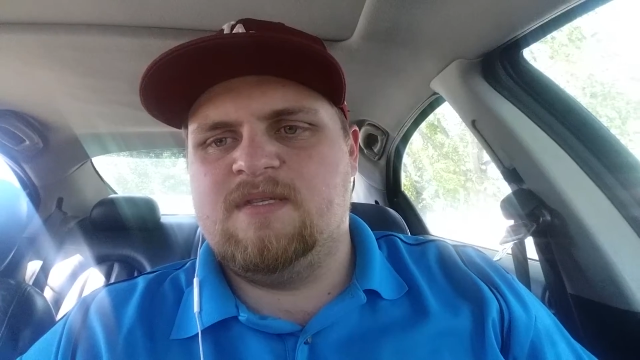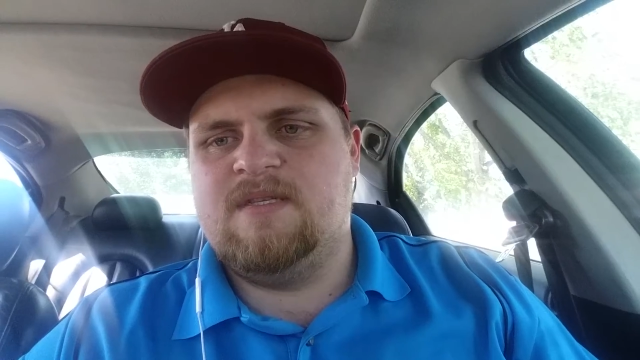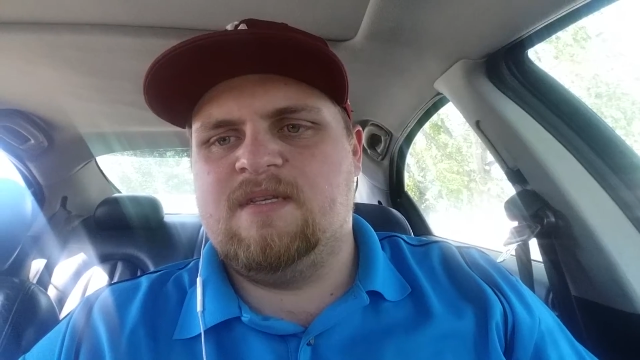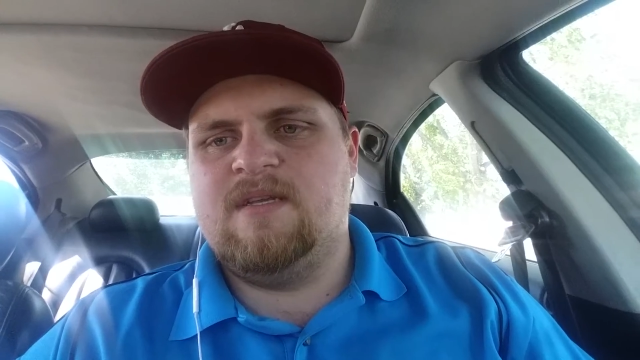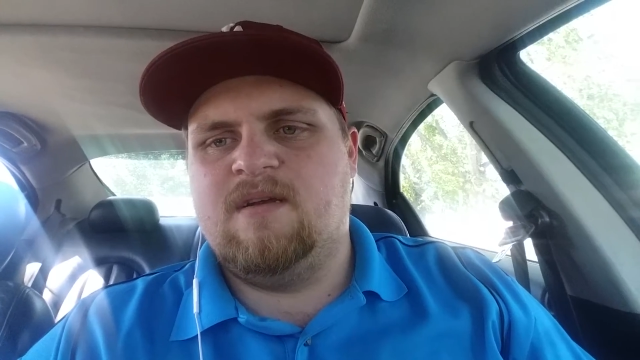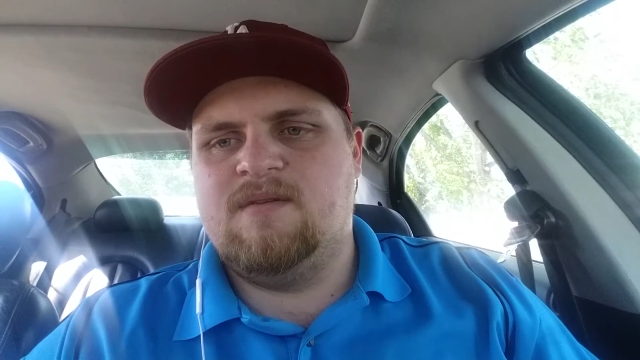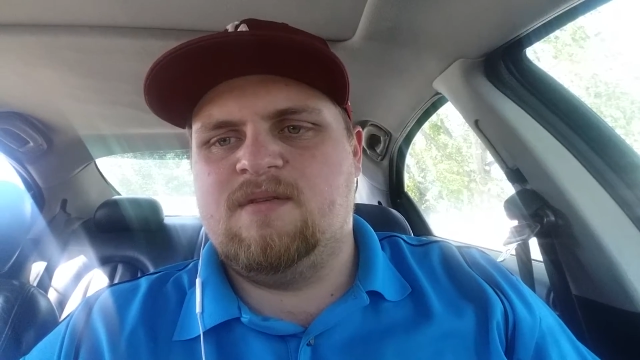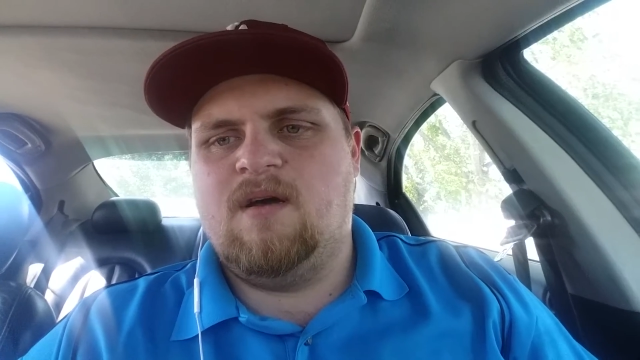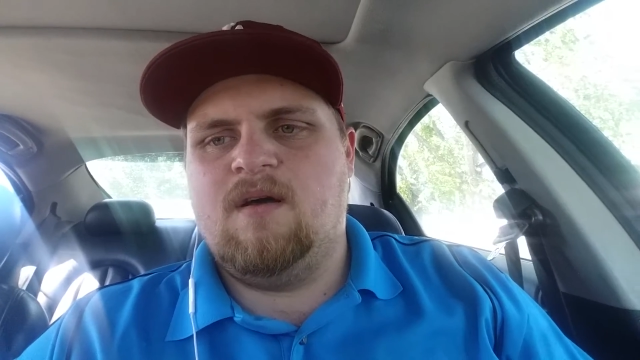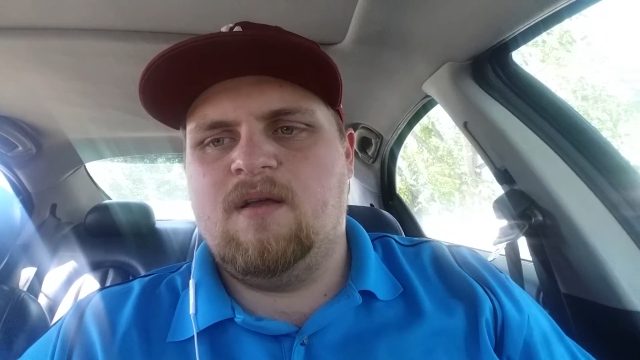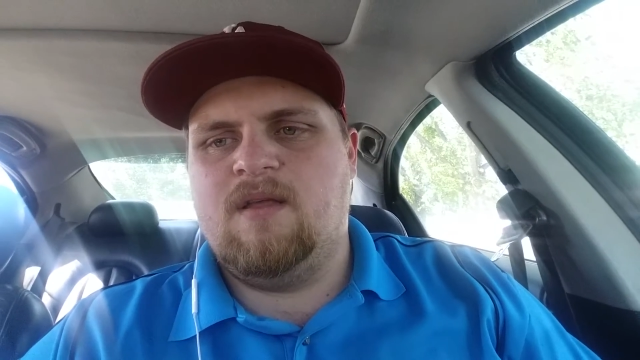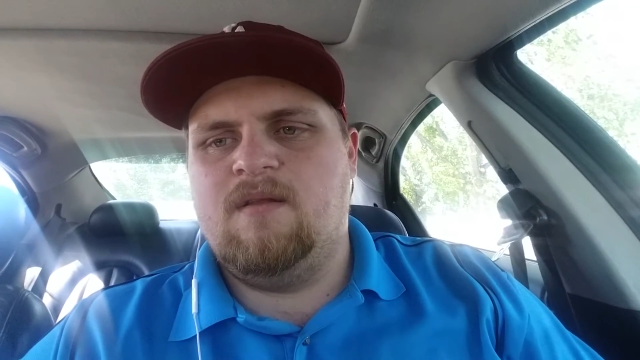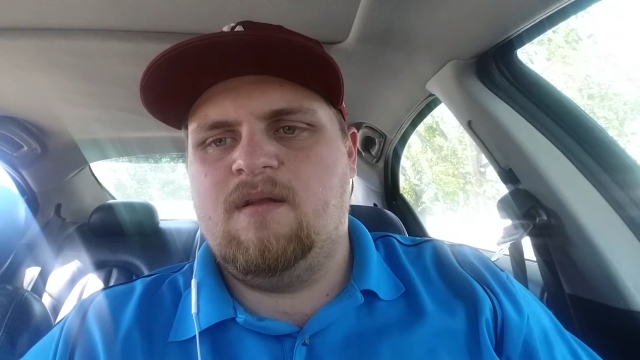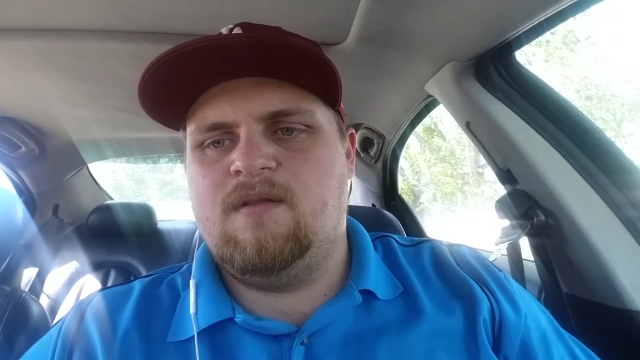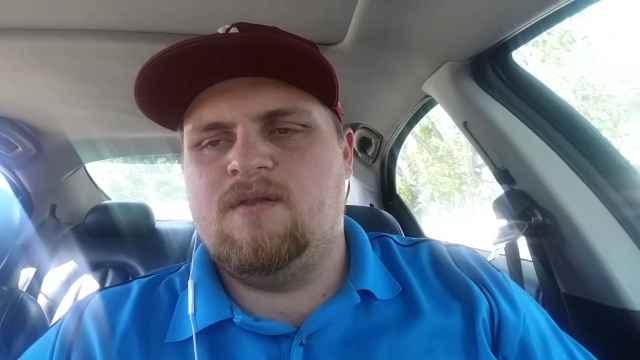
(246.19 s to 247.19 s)
to sit down and
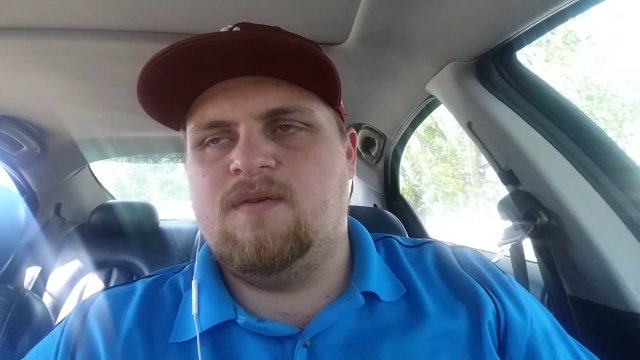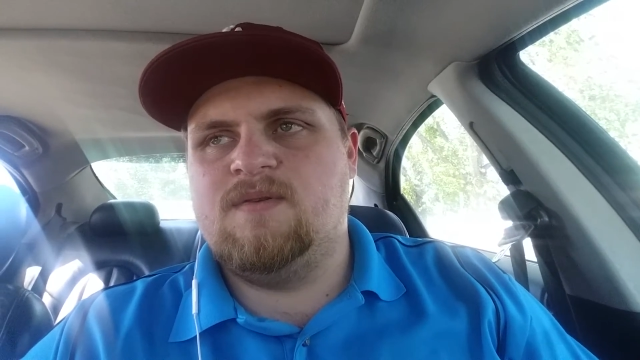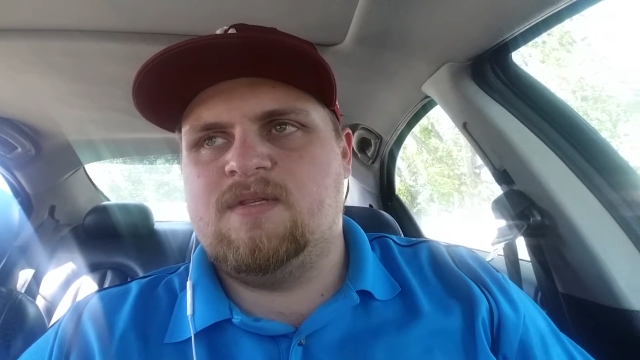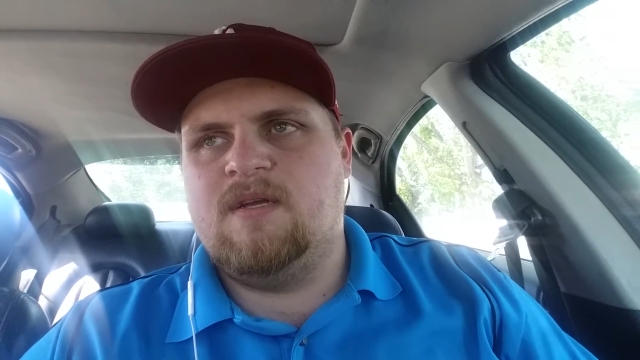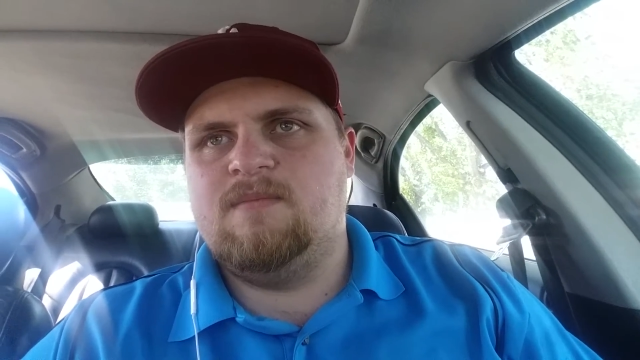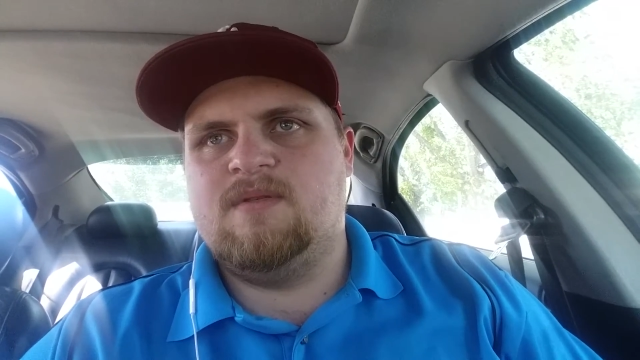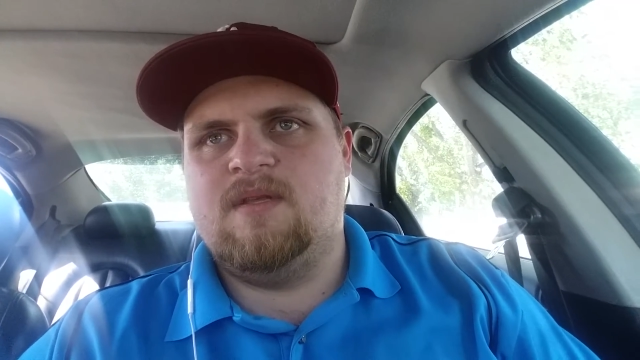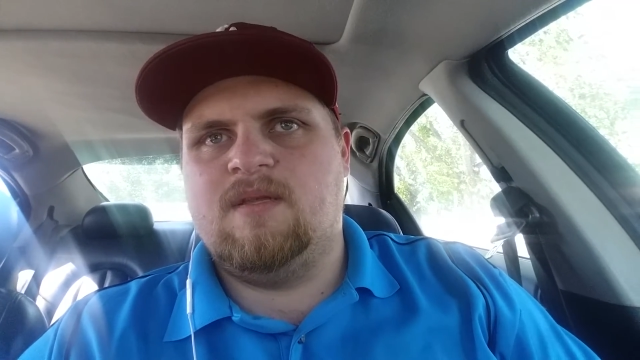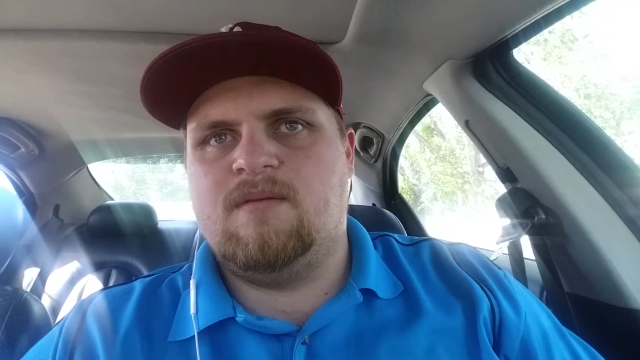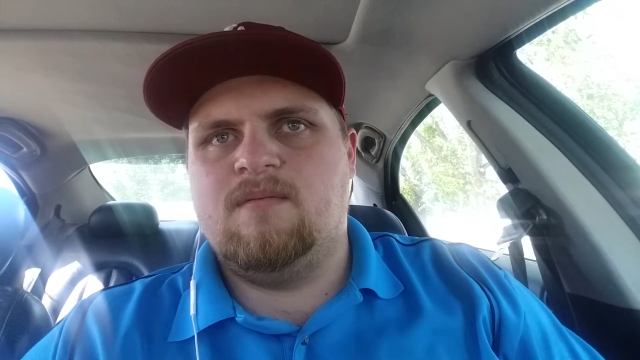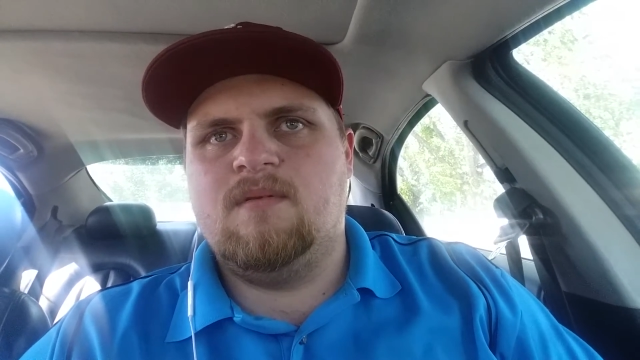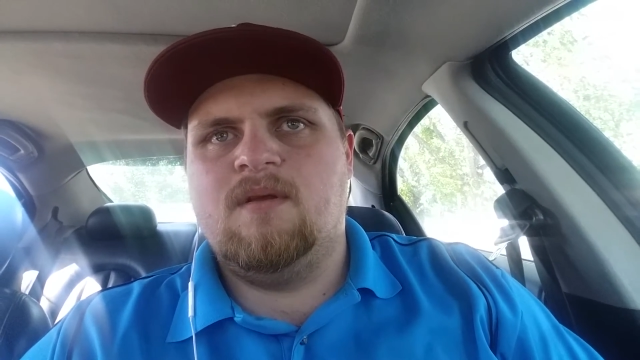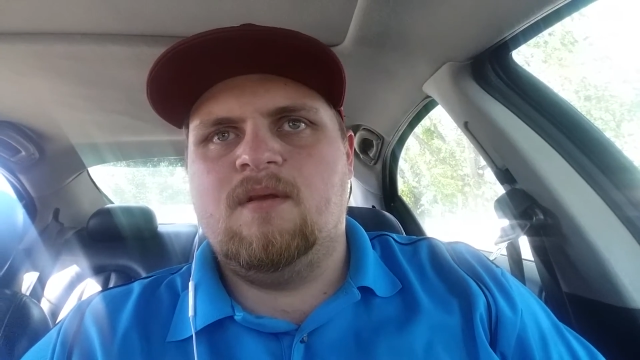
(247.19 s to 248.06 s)
talk, and on those times let